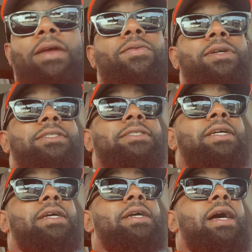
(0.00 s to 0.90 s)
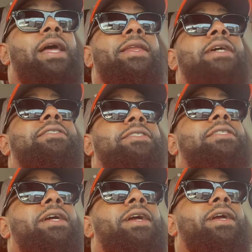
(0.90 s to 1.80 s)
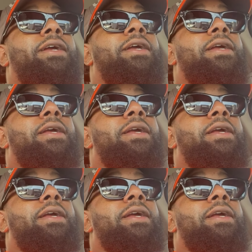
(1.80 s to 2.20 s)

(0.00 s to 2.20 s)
it was a necessary